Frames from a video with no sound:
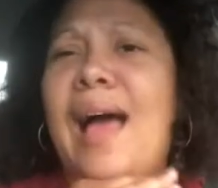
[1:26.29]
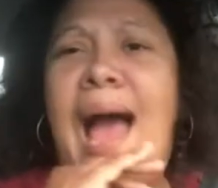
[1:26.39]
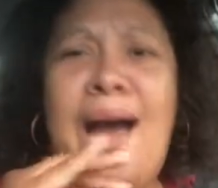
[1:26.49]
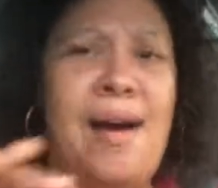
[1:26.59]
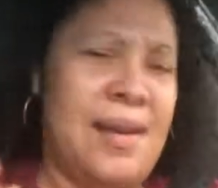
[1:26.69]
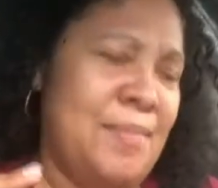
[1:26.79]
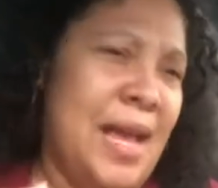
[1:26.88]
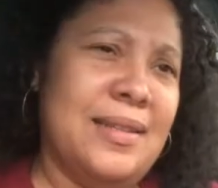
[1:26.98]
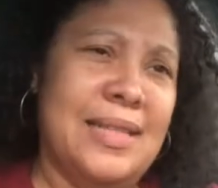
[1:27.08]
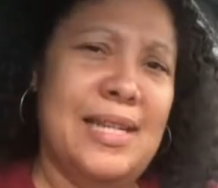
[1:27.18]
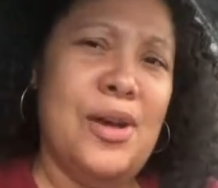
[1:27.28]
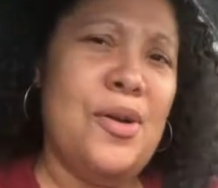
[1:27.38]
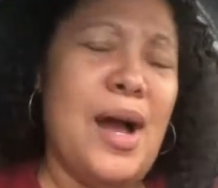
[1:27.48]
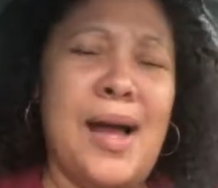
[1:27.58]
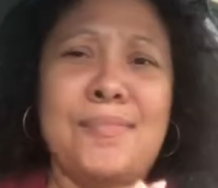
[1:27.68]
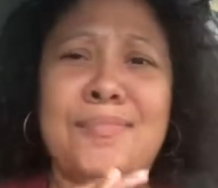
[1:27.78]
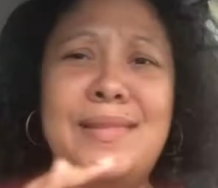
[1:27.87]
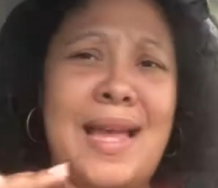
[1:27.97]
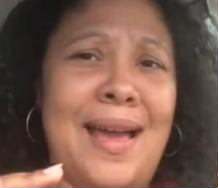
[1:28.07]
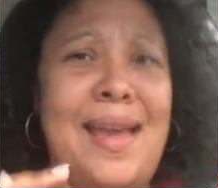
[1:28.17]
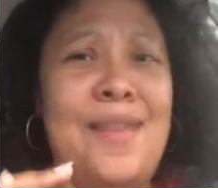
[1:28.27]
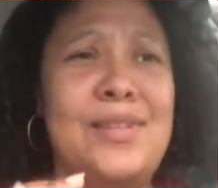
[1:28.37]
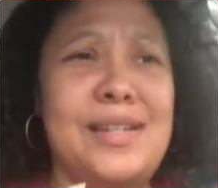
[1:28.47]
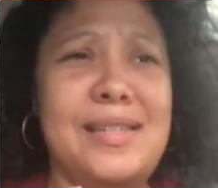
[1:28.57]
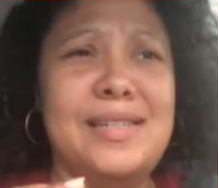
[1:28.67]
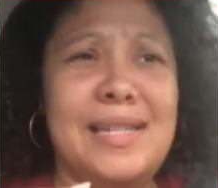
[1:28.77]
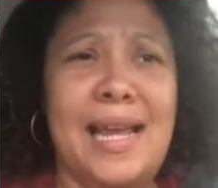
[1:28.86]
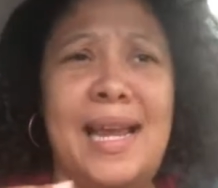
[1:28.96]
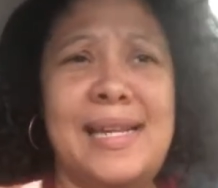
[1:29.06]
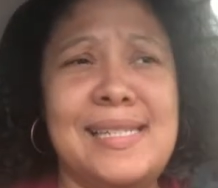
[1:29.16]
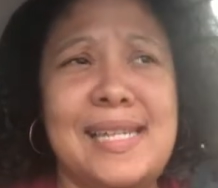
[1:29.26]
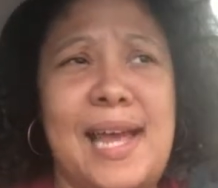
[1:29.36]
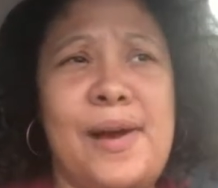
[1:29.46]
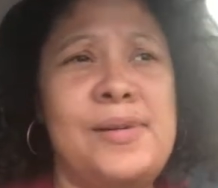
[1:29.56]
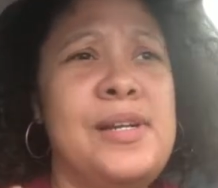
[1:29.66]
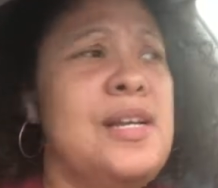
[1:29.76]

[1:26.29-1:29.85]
I automatically know I'm not having a good day, hands down.